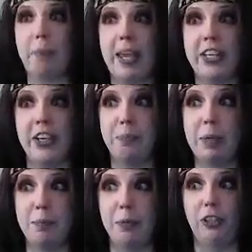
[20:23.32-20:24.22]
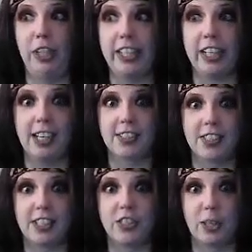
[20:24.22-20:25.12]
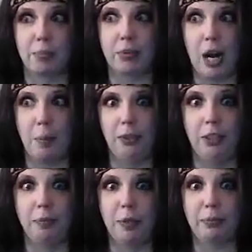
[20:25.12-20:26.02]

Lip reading: making people like us is the problem. The